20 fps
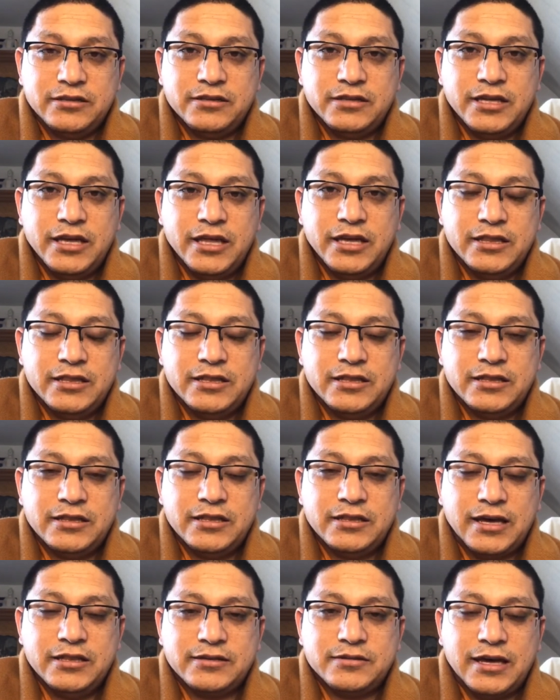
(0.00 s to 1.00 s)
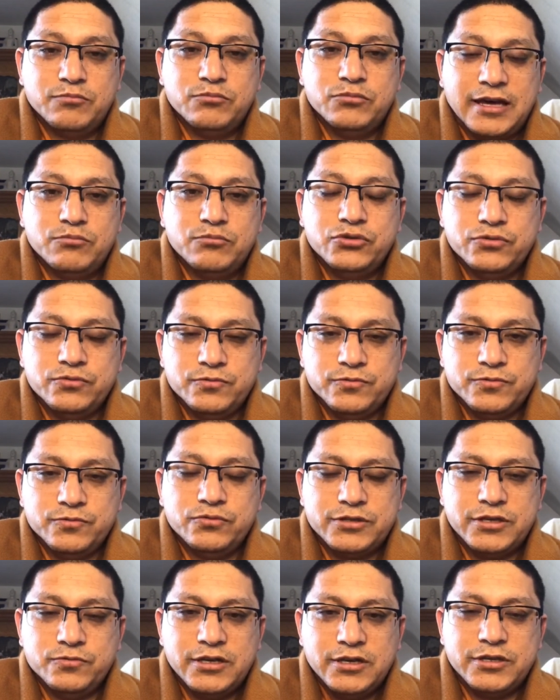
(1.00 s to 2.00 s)
in that
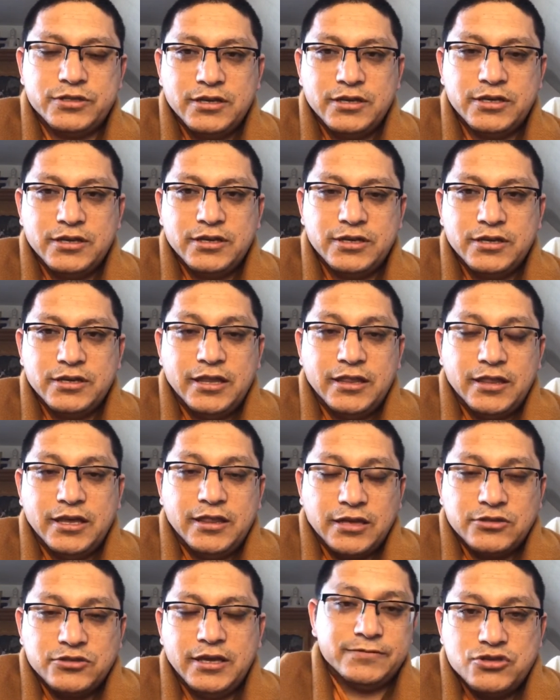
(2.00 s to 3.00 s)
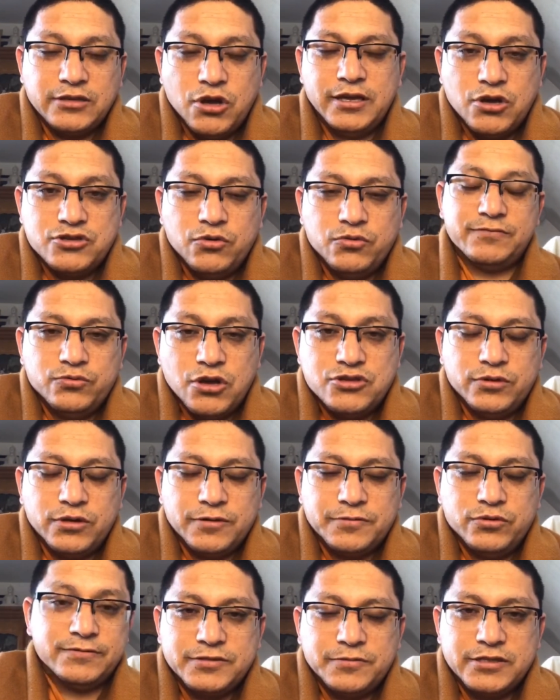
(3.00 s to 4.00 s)
mood in that zone
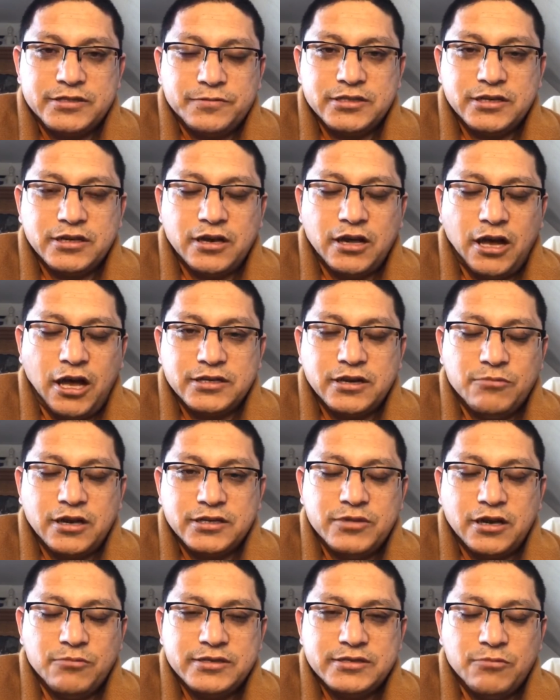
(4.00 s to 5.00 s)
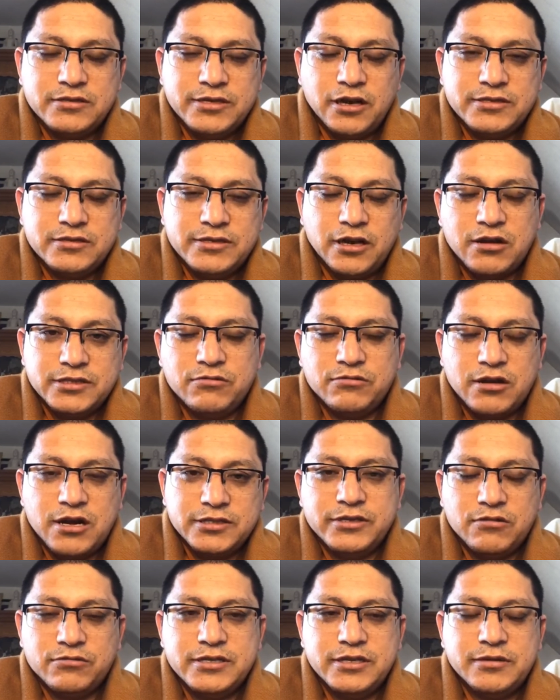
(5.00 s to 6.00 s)
of such a calmness and
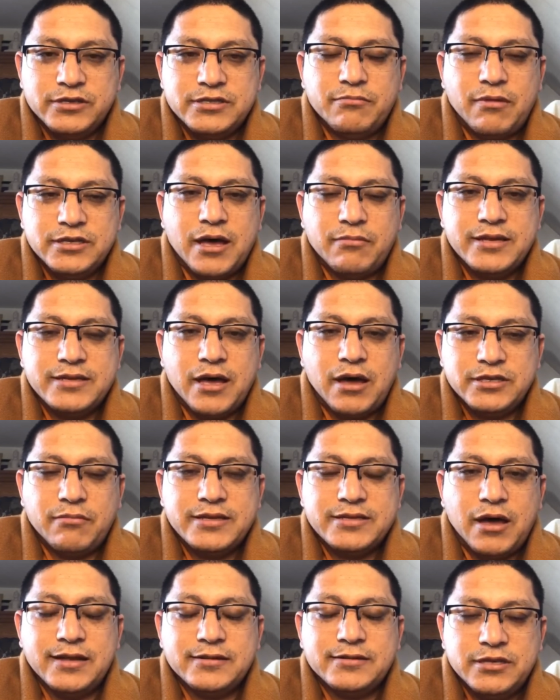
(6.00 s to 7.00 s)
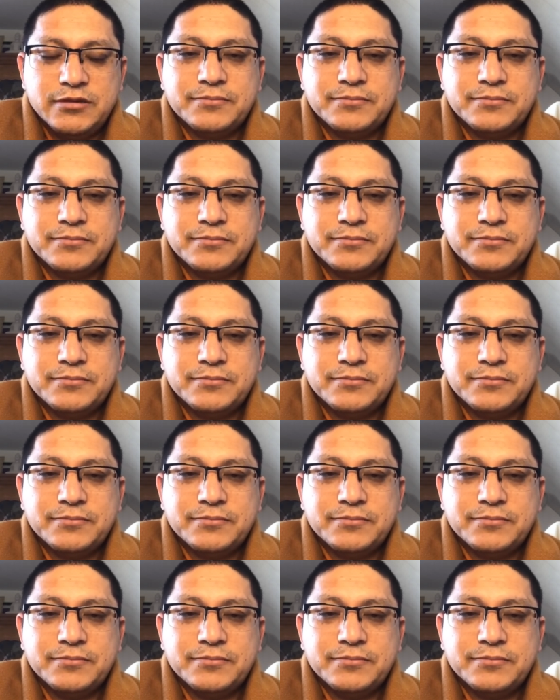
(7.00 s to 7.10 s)
tranquility mindset.